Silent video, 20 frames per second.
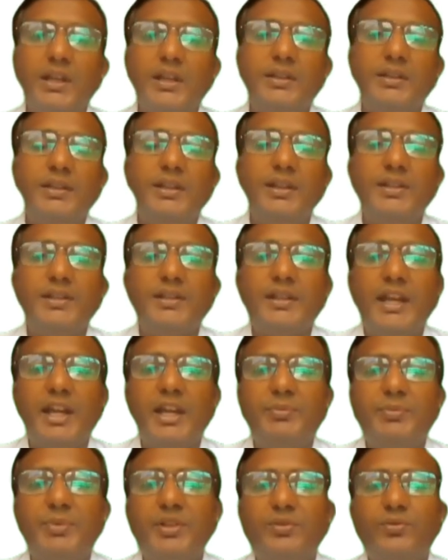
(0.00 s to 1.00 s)
This
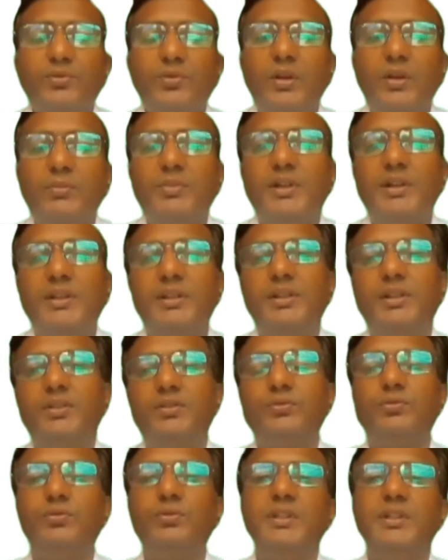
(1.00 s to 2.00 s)
type is common
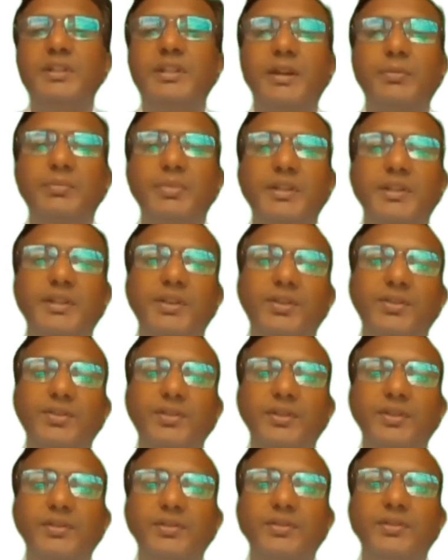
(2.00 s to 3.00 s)
in cooling
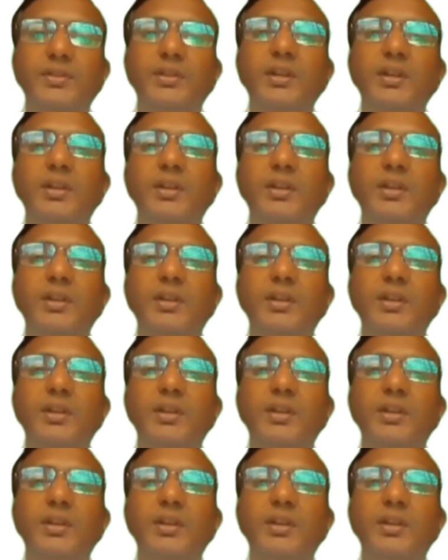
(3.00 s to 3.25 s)
applications